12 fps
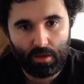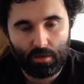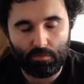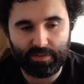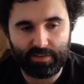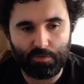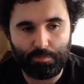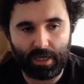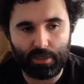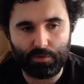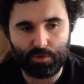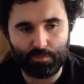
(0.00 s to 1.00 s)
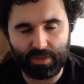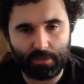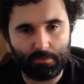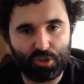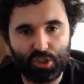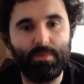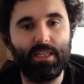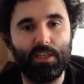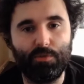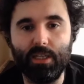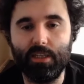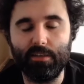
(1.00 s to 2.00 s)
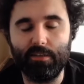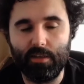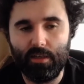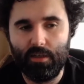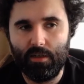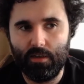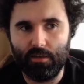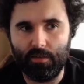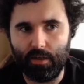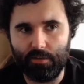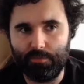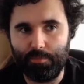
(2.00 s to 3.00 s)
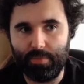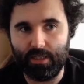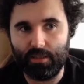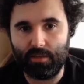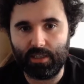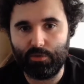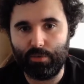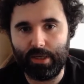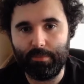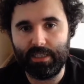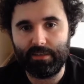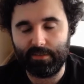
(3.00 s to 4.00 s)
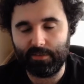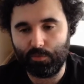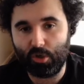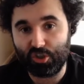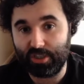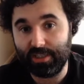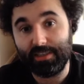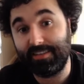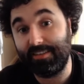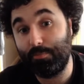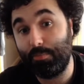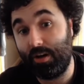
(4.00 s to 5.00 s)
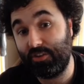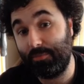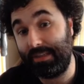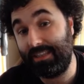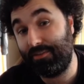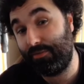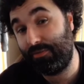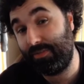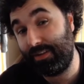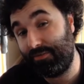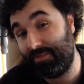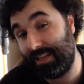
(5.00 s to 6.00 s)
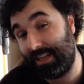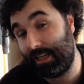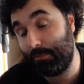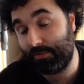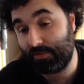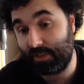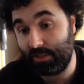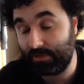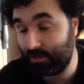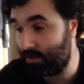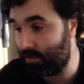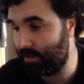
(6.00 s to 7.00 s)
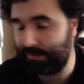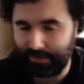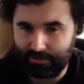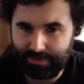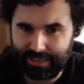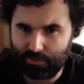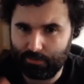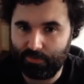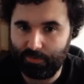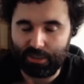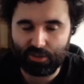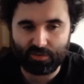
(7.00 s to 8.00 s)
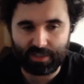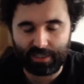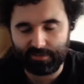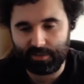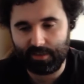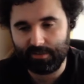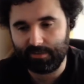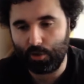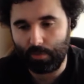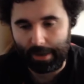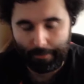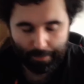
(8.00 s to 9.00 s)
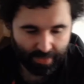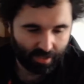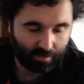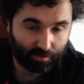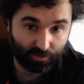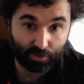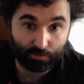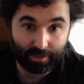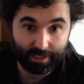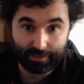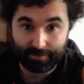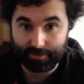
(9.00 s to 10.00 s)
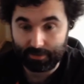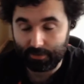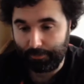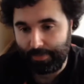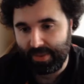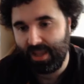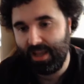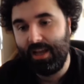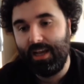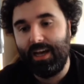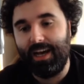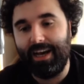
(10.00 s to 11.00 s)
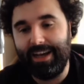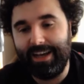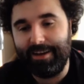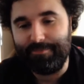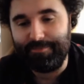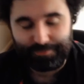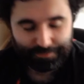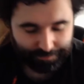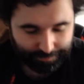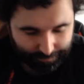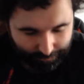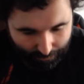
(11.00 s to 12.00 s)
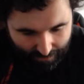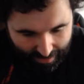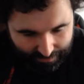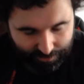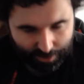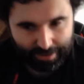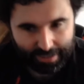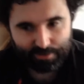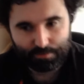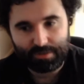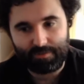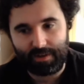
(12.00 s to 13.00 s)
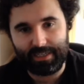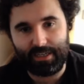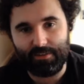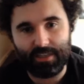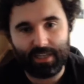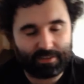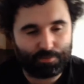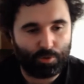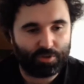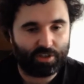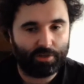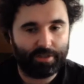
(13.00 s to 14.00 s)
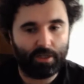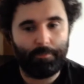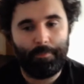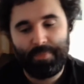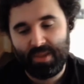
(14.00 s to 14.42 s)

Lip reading: Well, it says bio something. I'm assuming that's what it is. It's been like 20 minutes since I watched it, and this is possibly the 5th time I've tried to record this. So yeah, some information's kind of starting to go away because I don't write anything down. So we find out that's what's going on.